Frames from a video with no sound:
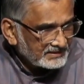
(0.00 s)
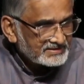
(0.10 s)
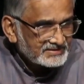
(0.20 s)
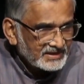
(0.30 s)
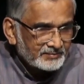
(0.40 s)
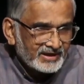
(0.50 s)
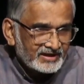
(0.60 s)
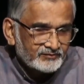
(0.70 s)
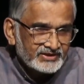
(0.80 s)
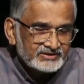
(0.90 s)
This young
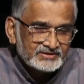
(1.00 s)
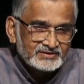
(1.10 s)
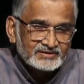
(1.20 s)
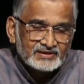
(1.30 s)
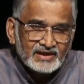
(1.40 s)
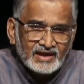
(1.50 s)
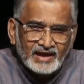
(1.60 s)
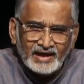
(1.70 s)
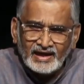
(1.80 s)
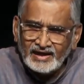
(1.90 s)
man went,
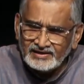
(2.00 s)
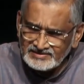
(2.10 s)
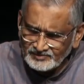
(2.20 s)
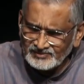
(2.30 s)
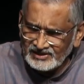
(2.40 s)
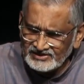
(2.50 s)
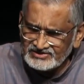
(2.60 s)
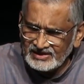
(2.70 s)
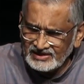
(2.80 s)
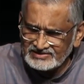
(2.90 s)
and Jamnalal
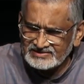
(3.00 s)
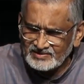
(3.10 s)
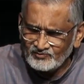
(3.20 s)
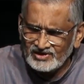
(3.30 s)
ji asked him,